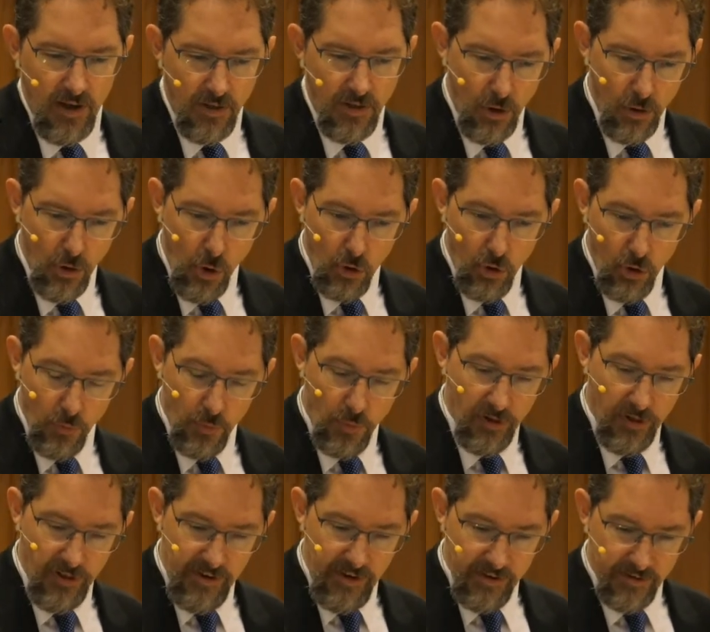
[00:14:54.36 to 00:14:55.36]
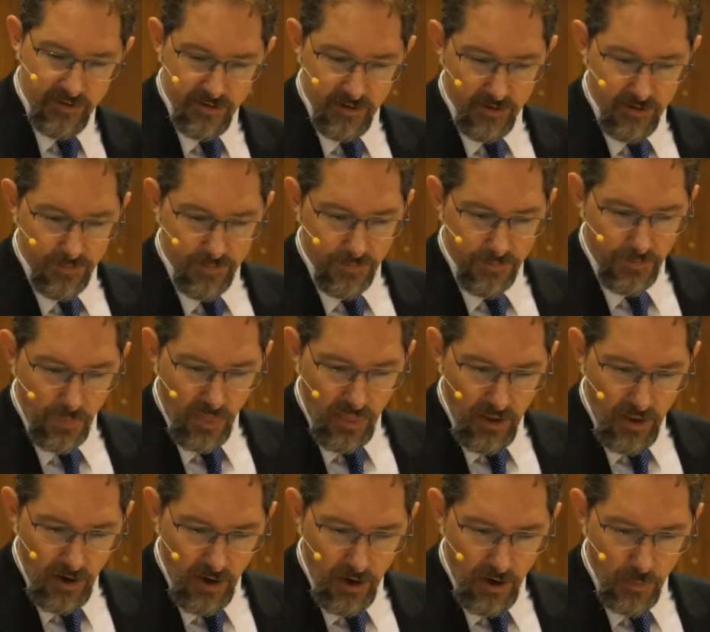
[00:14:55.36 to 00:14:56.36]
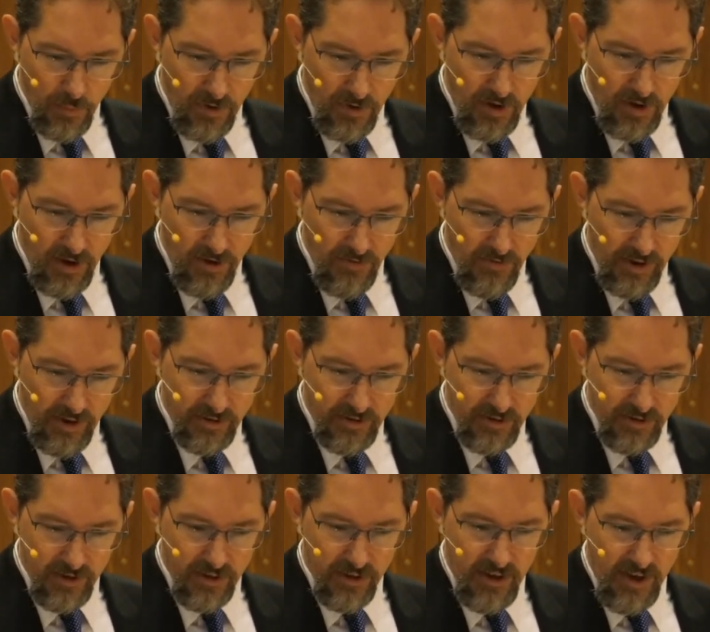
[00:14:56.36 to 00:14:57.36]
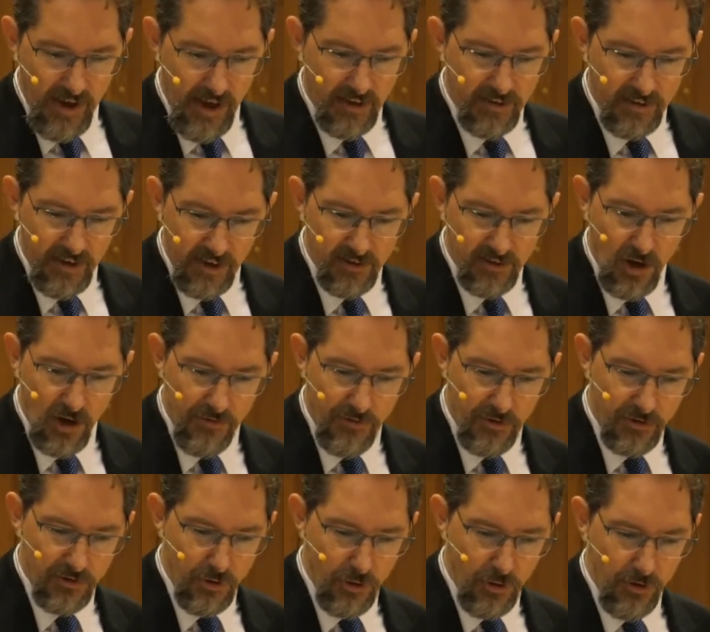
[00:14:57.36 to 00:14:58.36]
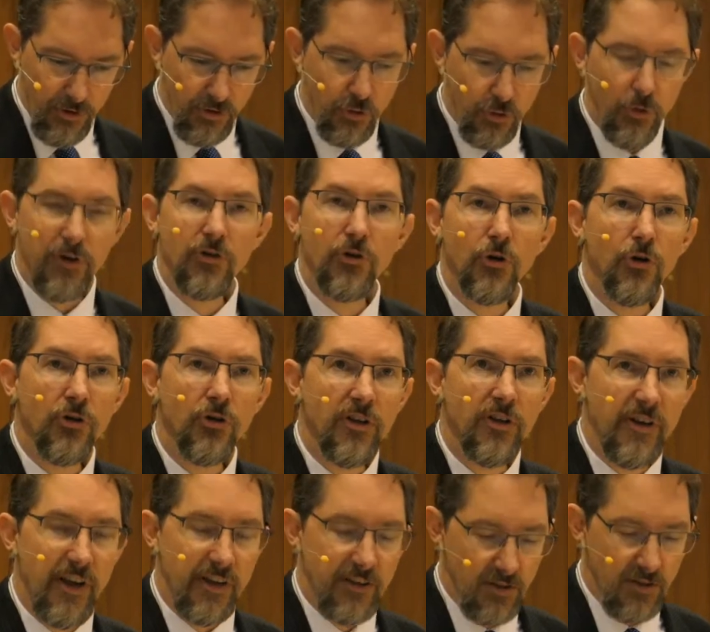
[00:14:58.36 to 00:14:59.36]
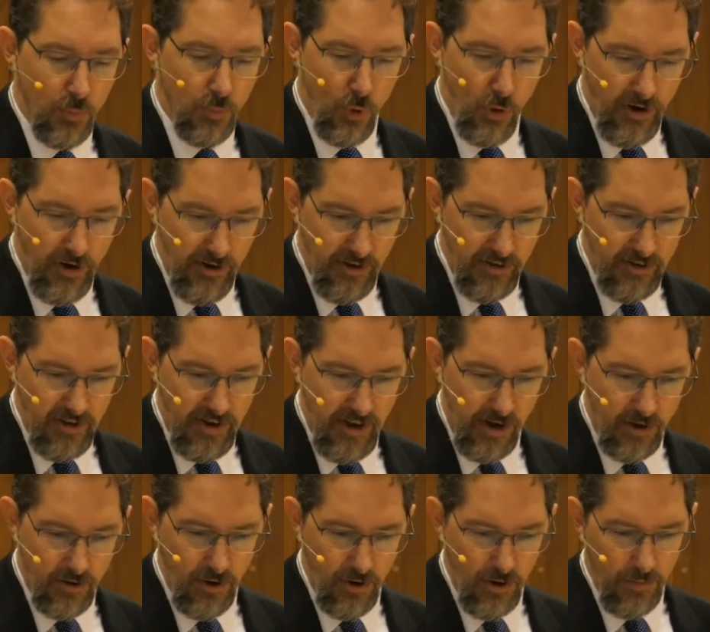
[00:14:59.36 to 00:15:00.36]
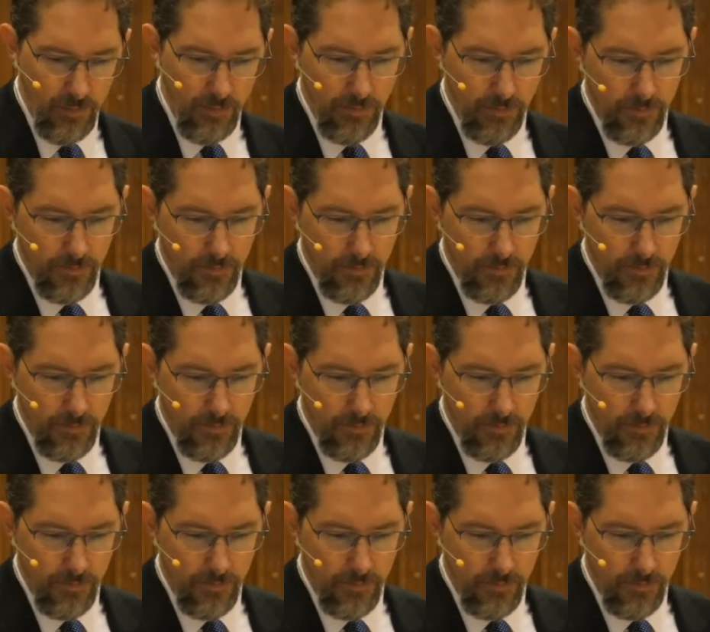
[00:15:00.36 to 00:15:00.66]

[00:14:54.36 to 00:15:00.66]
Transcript: And the local police um, convinced the SS officers to return the next morning to get her.